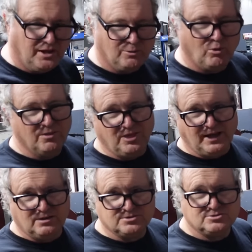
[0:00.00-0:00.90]
like
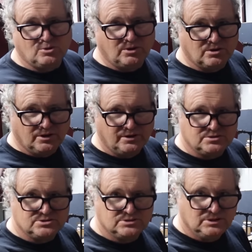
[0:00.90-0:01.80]
1/1000 oil
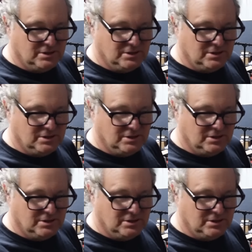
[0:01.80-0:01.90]
clearance.